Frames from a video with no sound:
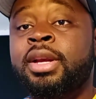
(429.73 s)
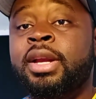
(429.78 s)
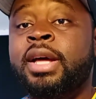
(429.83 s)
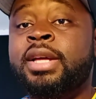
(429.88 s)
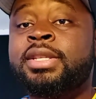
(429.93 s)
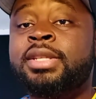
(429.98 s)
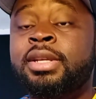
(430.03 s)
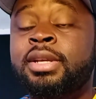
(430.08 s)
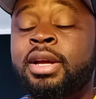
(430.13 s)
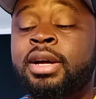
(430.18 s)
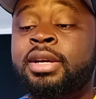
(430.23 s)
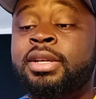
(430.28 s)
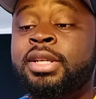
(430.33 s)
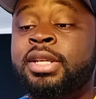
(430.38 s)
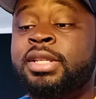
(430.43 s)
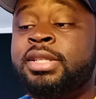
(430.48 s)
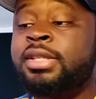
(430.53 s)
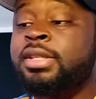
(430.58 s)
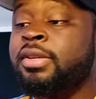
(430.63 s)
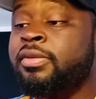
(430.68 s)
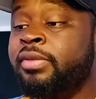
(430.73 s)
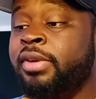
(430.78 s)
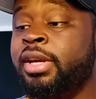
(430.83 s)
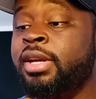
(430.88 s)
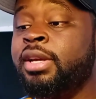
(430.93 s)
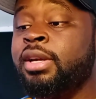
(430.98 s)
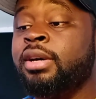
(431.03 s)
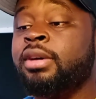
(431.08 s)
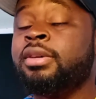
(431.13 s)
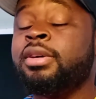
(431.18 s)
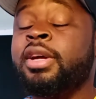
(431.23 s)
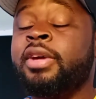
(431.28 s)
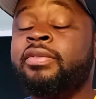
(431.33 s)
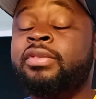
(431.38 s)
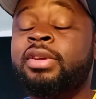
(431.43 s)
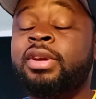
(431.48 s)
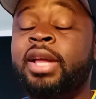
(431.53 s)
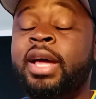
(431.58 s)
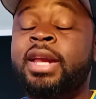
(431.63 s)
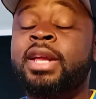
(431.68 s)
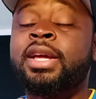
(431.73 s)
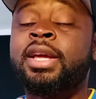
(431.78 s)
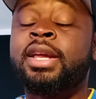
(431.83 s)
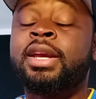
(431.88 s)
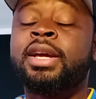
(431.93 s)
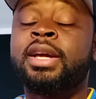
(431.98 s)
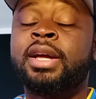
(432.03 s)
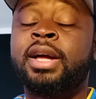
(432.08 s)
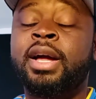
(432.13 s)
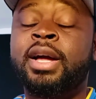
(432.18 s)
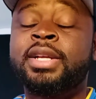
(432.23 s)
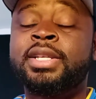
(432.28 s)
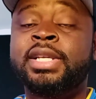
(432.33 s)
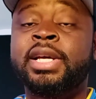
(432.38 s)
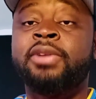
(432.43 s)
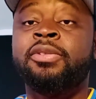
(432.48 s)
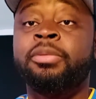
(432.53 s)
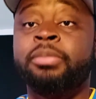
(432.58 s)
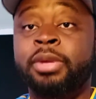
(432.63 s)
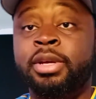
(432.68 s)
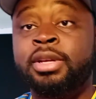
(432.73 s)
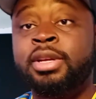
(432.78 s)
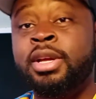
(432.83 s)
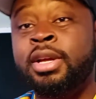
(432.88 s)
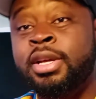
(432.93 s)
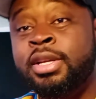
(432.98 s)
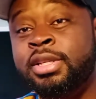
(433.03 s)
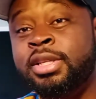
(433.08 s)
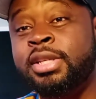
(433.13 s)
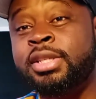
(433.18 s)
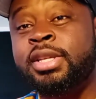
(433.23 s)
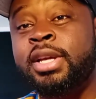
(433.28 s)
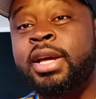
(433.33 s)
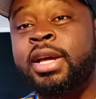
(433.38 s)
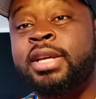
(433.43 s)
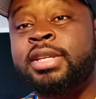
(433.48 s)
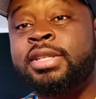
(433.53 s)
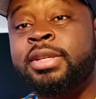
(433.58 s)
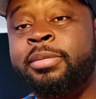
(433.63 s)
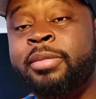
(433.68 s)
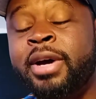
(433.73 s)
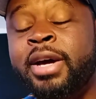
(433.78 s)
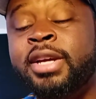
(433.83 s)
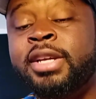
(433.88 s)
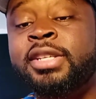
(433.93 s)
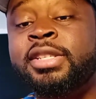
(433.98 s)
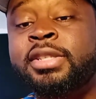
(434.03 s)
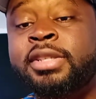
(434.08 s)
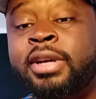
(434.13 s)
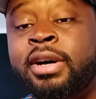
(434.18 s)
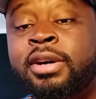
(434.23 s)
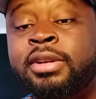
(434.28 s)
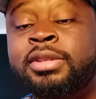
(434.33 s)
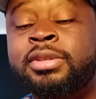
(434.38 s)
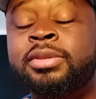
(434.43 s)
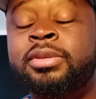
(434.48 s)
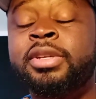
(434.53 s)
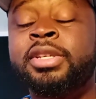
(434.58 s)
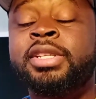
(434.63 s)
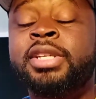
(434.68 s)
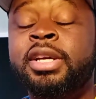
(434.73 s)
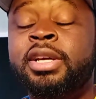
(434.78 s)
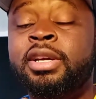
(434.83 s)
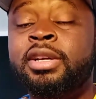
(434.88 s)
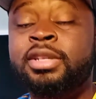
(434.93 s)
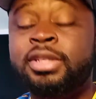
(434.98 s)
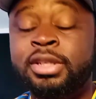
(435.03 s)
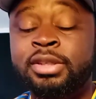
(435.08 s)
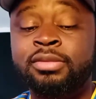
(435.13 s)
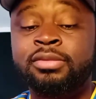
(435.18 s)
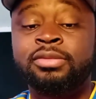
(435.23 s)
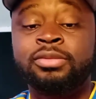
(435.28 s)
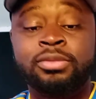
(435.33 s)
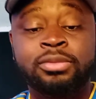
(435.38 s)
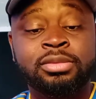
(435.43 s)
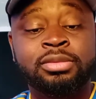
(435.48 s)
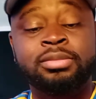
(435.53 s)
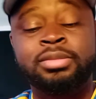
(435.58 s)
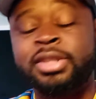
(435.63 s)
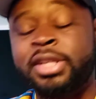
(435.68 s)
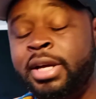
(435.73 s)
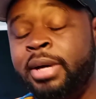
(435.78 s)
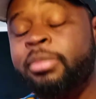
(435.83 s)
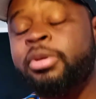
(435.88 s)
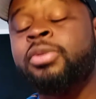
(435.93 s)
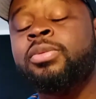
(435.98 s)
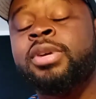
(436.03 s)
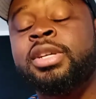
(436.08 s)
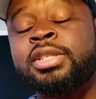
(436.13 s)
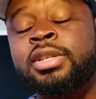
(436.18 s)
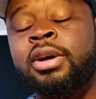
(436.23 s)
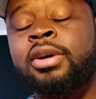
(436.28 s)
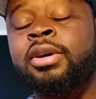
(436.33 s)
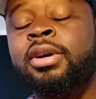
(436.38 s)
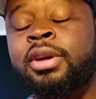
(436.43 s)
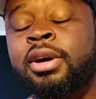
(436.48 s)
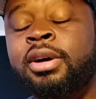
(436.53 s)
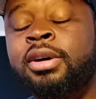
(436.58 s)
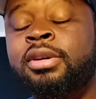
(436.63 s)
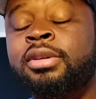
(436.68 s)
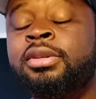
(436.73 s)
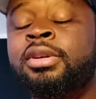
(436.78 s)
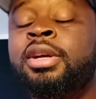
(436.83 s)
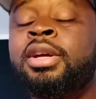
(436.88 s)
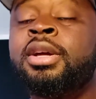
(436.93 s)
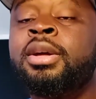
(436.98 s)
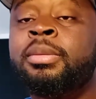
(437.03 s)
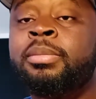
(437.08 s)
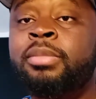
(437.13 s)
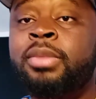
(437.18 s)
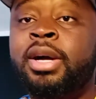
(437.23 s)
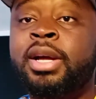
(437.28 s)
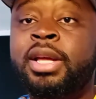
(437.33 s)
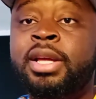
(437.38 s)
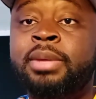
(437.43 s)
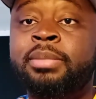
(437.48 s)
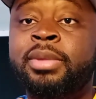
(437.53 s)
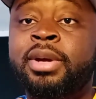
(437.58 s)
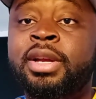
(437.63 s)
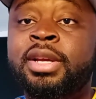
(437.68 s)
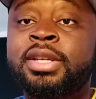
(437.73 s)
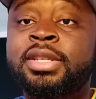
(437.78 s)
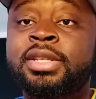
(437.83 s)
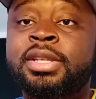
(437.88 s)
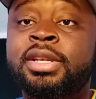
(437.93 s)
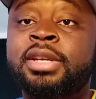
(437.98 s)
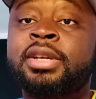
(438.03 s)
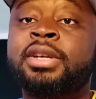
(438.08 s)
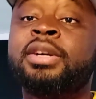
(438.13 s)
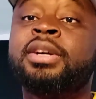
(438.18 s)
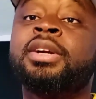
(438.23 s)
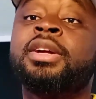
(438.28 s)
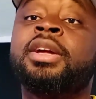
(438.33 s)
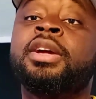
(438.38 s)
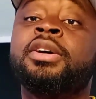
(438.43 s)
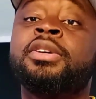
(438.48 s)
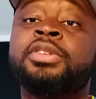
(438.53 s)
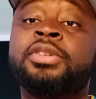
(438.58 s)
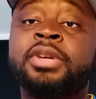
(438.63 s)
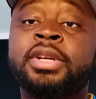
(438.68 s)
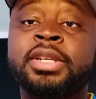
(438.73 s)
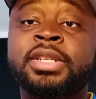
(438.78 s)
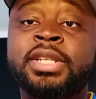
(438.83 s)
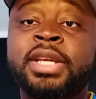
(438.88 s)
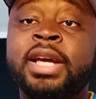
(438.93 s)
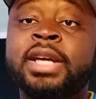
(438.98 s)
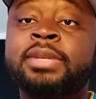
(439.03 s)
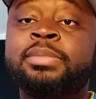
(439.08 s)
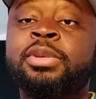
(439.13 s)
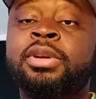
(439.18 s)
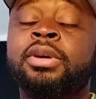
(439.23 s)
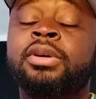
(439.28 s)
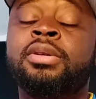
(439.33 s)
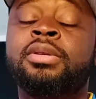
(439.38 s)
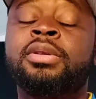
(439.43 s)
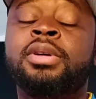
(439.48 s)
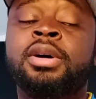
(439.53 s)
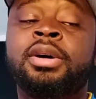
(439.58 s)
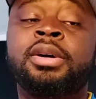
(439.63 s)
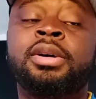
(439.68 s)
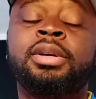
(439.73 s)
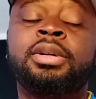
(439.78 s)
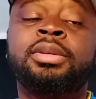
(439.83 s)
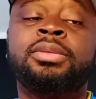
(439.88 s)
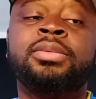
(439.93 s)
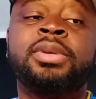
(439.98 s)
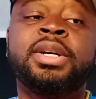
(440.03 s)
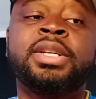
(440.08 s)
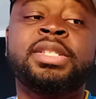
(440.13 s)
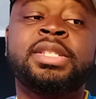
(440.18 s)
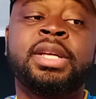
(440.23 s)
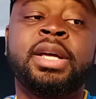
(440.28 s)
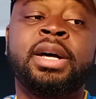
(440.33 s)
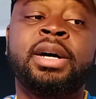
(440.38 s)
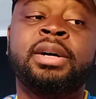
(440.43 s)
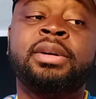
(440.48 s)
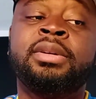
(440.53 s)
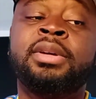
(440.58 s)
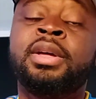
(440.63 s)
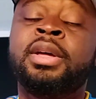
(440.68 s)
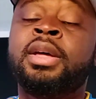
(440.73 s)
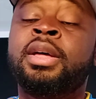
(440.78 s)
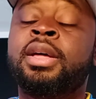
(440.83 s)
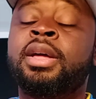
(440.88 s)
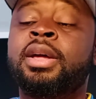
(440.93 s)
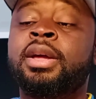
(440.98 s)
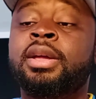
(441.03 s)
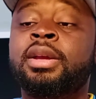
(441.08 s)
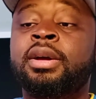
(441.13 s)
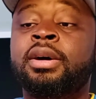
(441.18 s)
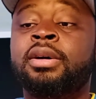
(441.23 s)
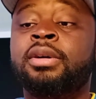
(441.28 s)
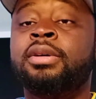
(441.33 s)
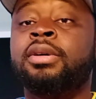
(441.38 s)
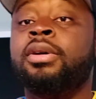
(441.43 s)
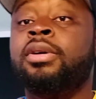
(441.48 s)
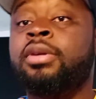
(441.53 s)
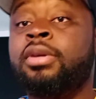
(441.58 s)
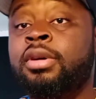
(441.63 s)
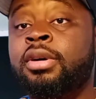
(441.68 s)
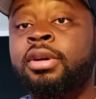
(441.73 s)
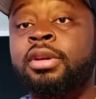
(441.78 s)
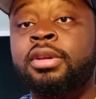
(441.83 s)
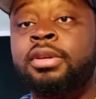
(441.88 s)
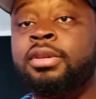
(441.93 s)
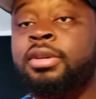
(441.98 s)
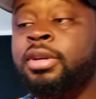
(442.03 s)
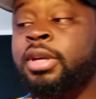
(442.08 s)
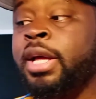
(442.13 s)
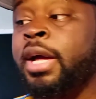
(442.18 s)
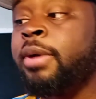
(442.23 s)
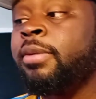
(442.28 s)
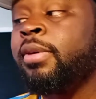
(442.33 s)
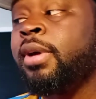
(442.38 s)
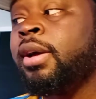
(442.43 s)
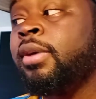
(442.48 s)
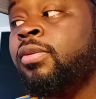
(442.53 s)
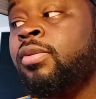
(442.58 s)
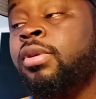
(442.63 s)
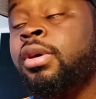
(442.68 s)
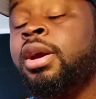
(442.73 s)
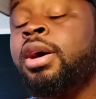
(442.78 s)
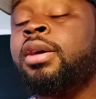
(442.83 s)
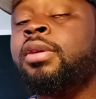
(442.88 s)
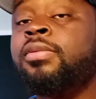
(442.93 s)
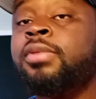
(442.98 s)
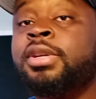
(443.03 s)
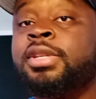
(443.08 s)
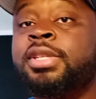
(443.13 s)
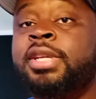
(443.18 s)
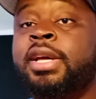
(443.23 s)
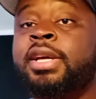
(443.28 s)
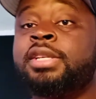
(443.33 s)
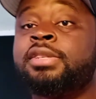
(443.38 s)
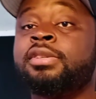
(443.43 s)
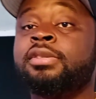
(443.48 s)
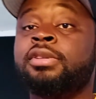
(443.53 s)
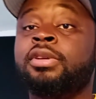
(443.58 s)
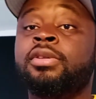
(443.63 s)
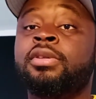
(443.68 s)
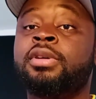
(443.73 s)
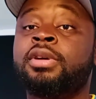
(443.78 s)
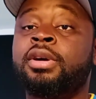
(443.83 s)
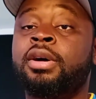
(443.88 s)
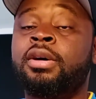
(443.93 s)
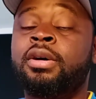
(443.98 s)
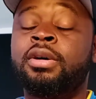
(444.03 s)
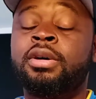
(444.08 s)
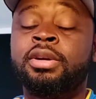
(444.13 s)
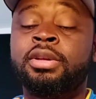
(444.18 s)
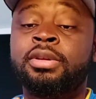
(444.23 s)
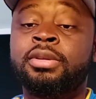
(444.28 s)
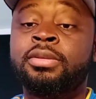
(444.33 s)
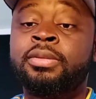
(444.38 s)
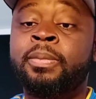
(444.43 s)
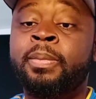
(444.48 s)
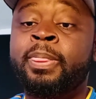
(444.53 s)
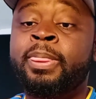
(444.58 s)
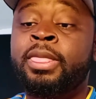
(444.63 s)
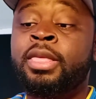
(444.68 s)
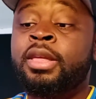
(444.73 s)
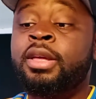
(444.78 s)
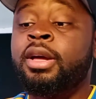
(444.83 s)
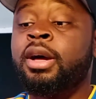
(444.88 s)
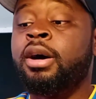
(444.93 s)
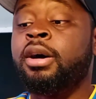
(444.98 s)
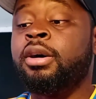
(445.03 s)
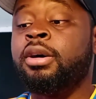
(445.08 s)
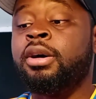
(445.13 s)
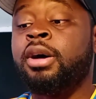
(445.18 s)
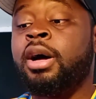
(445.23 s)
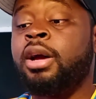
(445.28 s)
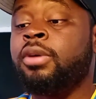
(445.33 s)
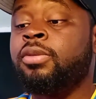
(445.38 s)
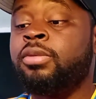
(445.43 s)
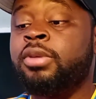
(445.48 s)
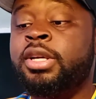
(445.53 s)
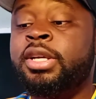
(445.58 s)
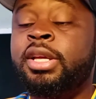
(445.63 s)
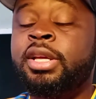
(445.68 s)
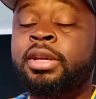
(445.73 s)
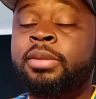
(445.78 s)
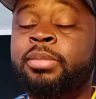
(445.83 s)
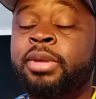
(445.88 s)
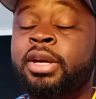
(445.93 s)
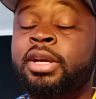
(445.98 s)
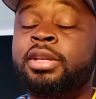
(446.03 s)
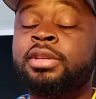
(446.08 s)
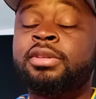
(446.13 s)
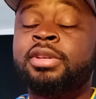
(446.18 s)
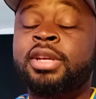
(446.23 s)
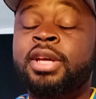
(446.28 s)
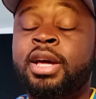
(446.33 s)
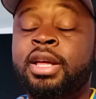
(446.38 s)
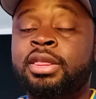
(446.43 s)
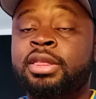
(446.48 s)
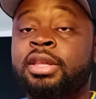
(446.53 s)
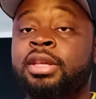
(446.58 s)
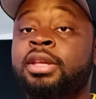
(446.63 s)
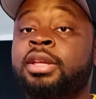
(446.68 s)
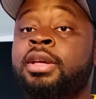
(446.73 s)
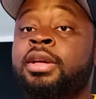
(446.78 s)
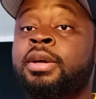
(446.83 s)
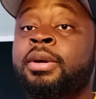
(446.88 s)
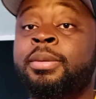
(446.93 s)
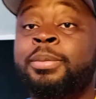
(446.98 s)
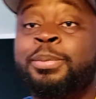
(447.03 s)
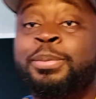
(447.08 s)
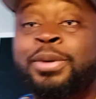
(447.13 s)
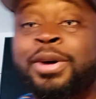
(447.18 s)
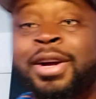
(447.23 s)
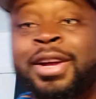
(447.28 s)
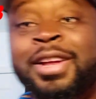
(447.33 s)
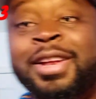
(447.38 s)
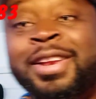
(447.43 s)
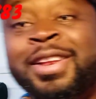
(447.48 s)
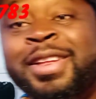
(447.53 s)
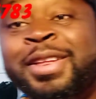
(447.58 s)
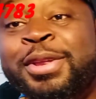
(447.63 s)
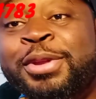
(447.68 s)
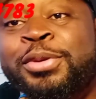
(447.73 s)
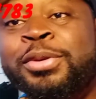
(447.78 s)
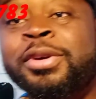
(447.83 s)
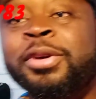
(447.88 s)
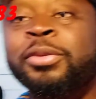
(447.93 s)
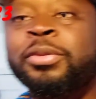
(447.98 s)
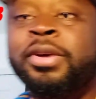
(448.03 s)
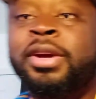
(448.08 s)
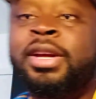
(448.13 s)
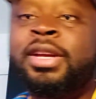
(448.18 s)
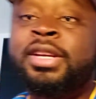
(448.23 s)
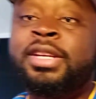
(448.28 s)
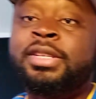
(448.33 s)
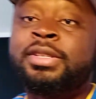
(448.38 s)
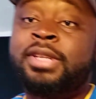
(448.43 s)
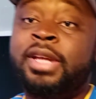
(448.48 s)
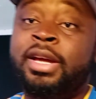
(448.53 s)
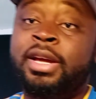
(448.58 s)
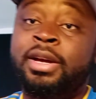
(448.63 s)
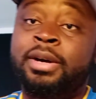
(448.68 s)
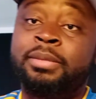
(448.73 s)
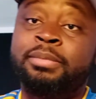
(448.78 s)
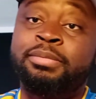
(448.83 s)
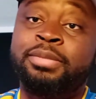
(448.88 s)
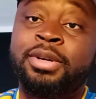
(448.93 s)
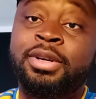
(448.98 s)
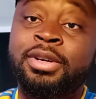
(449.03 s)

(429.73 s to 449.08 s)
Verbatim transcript: that's not just the video. If you like to get in contact with me, just to have somebody to talk to and tell tell me what's going on. My email is here. You know, you can text me on on WhatsApp. You know, or you look like man, one I don't want to text you nor call you, or I don't want to email you nothing. But you can read this damn